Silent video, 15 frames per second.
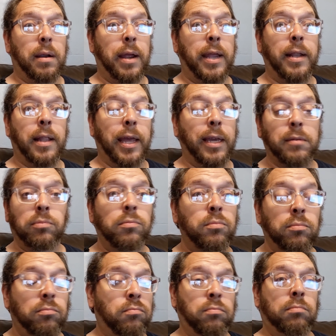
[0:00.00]
Right? Like
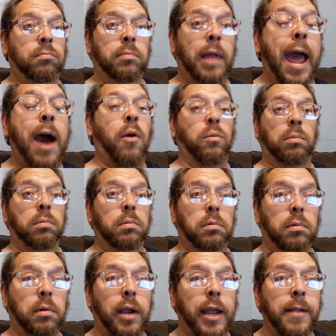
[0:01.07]
out,
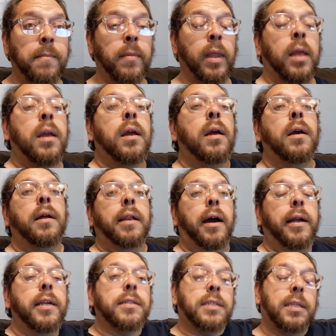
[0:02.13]
right?
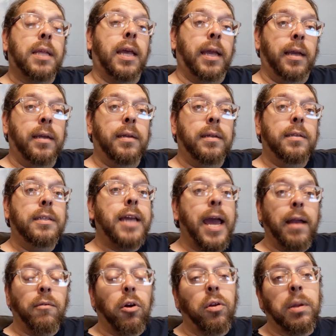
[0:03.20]
Now here's the thing.
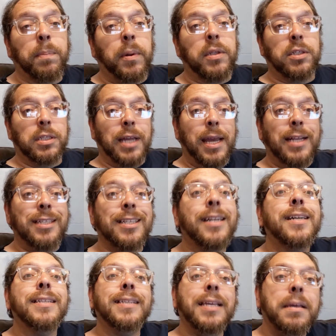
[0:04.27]
Yang rolled up on the stage
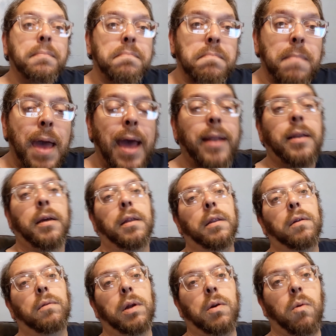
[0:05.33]
cuz he met
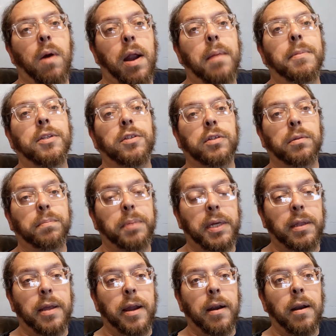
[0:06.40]
the requirements to
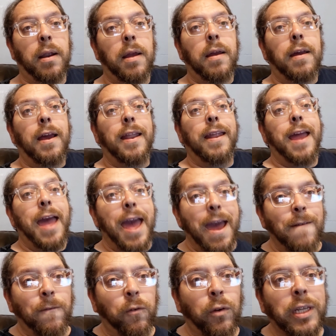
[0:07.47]
be there. And
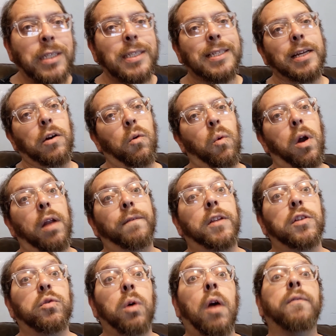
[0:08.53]
every single one of
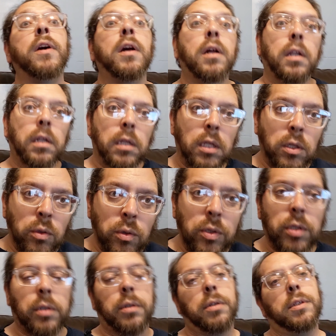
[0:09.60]
the 12
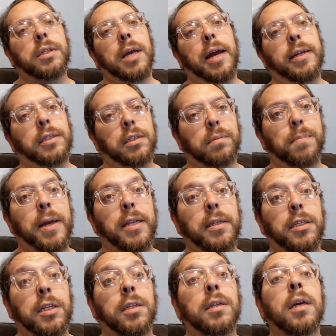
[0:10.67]
losers I just
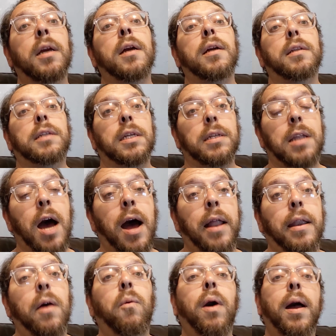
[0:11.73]
mentioned did
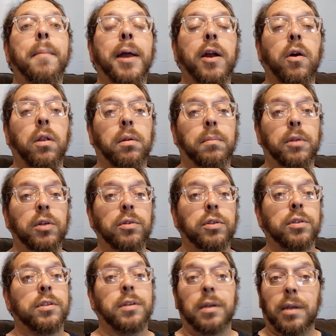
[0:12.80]
not. Now why am I calling them
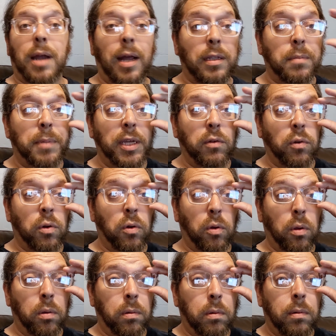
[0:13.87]
losers? Not to be
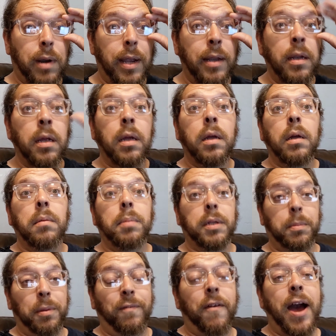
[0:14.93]
cruel, right?
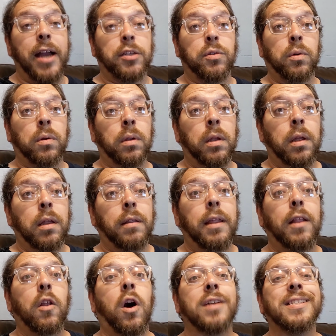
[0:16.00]
But to be factual.
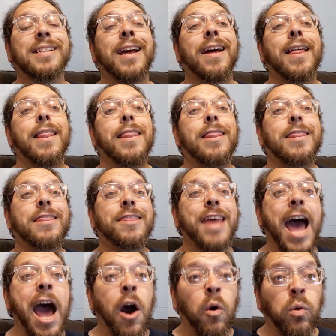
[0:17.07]
They lost
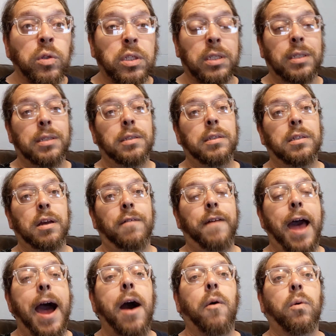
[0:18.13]
thousands
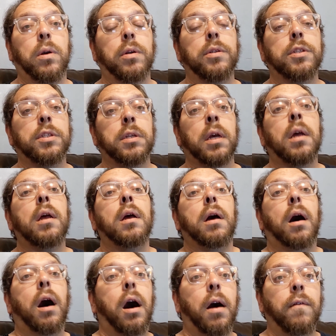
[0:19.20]
of hours
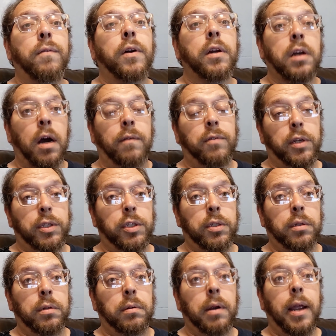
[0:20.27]
of
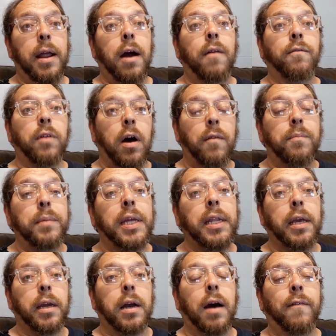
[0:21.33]
coverage, right? Of, of
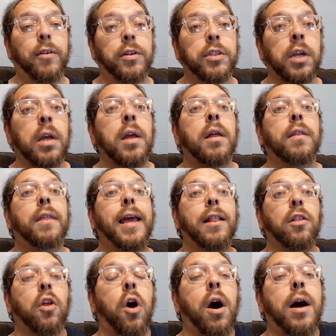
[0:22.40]
media coverage. They
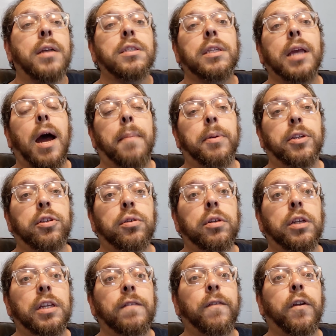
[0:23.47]
lost the
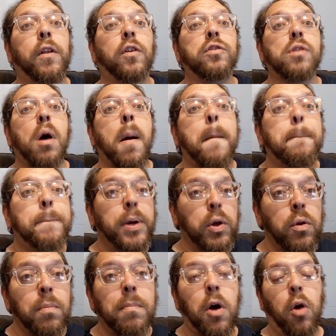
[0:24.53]
opportunities for those
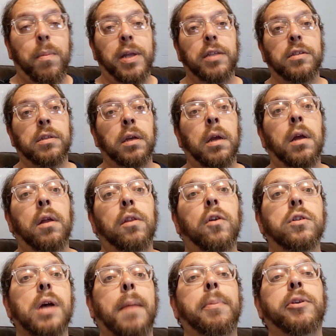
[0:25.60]
boom moments
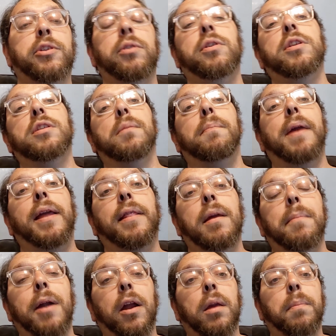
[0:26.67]
those opportunities to make
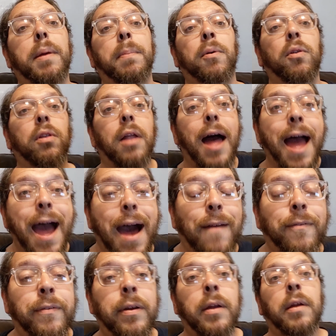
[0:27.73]
the American people
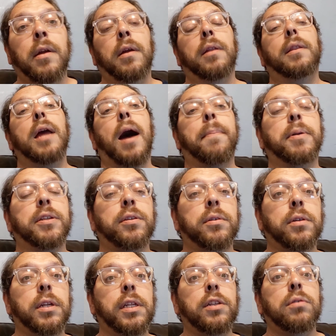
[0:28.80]
laugh, the
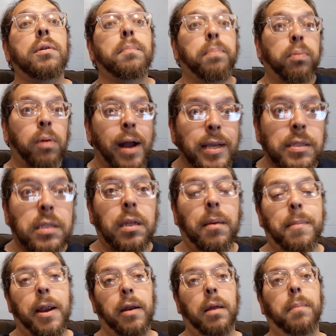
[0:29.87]
opportunity to impress
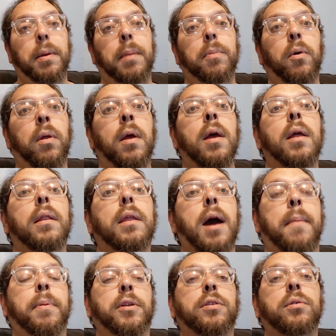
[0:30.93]
the American people, the
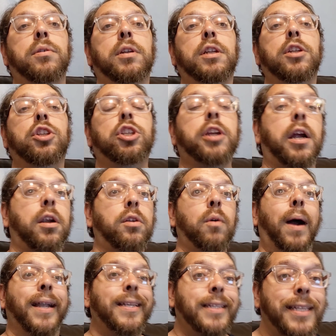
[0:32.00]
opportunity to share
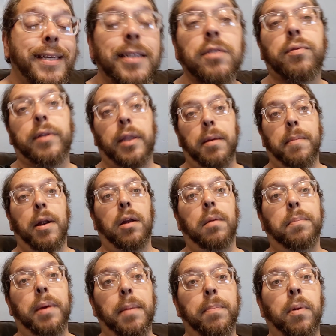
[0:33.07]
new ideas with the
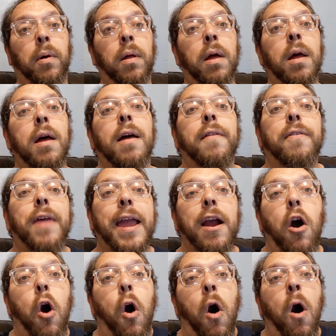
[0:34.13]
American people.
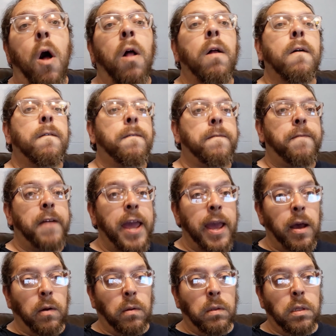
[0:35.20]
They all
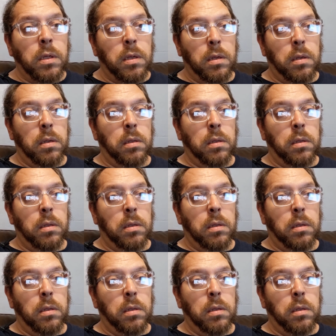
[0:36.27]
failed